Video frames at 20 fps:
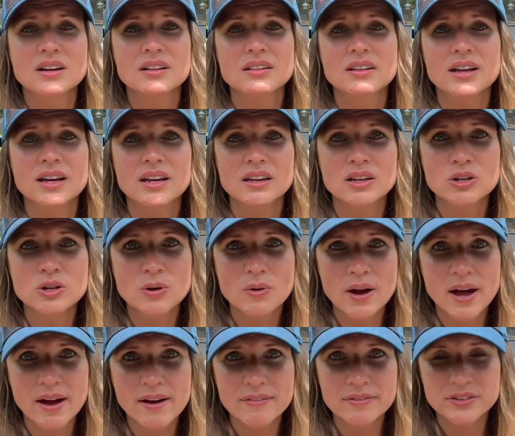Like you don't
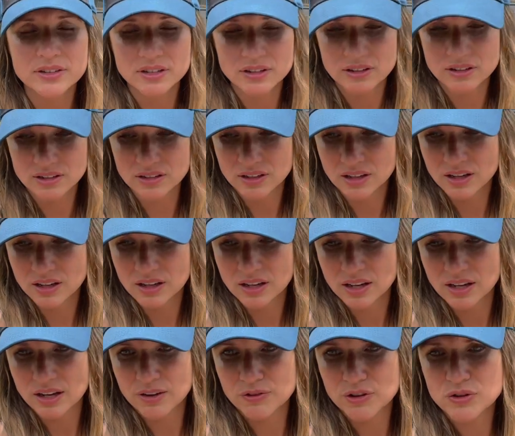have to,
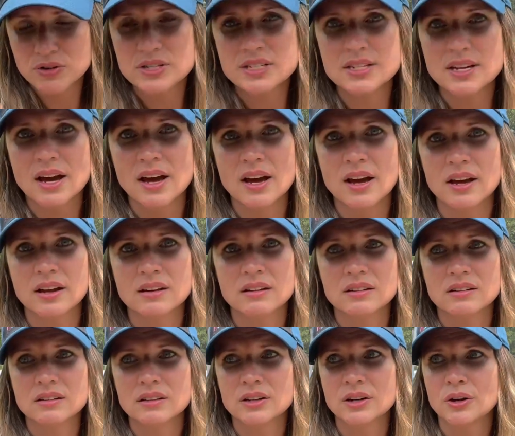if you decide,
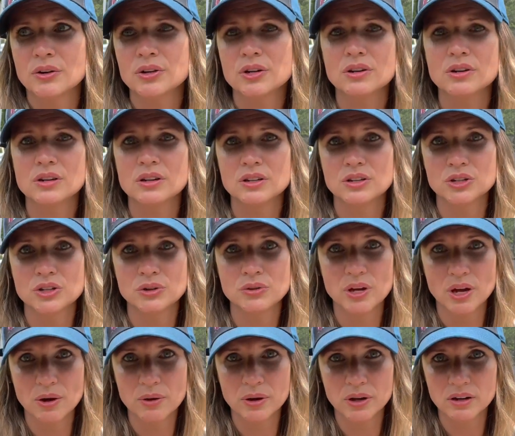you know, you're gonna do
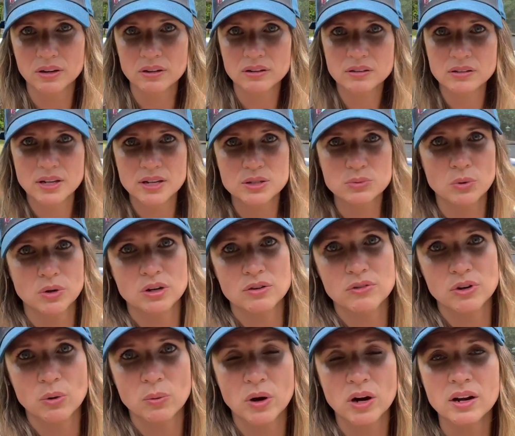yoga as one of
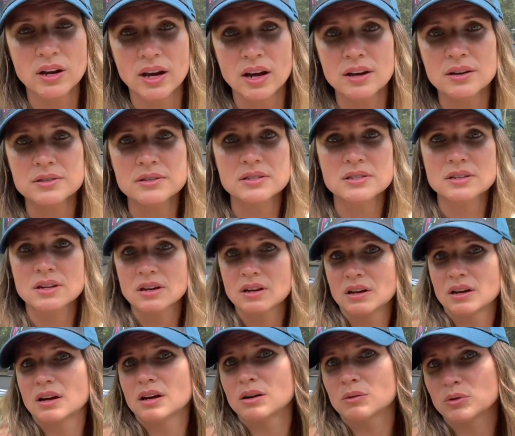your workouts,
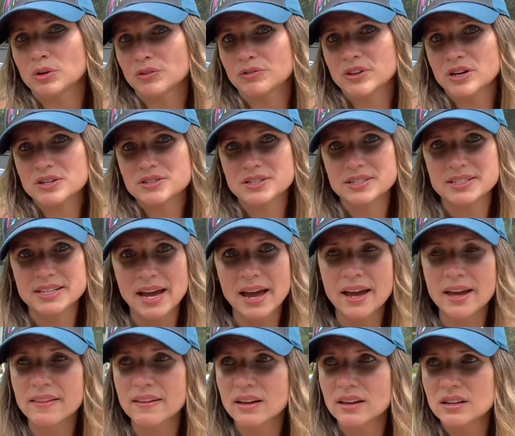well, if there's a
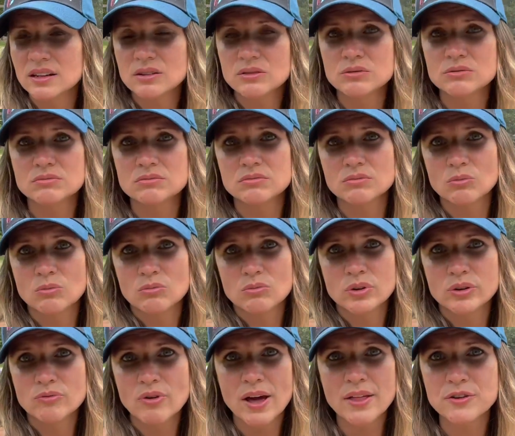day that you
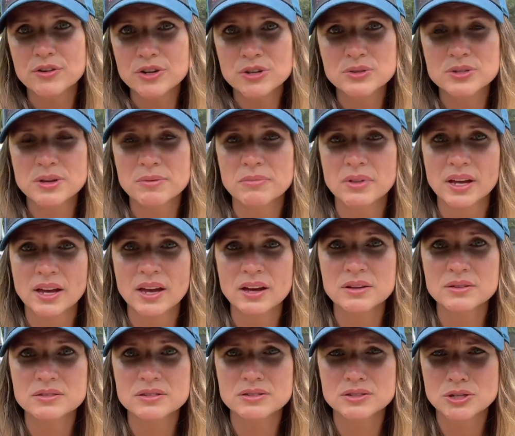would rather do something
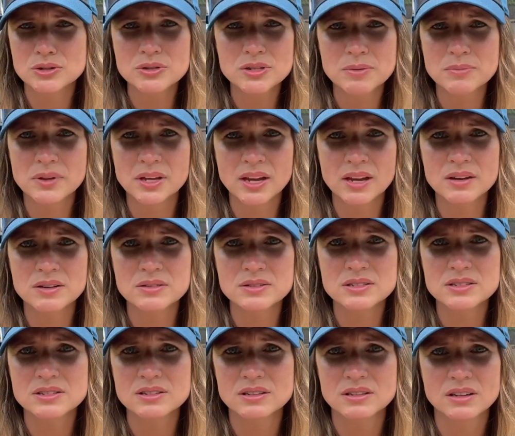else, do something
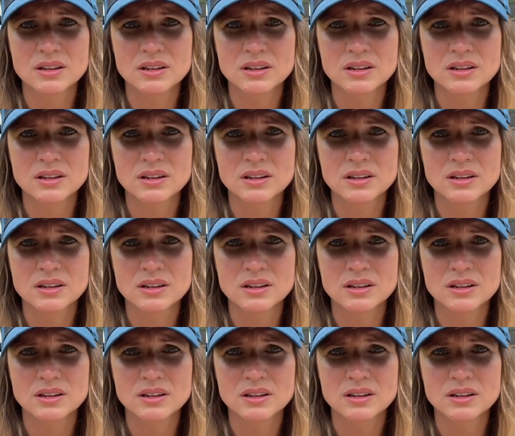else.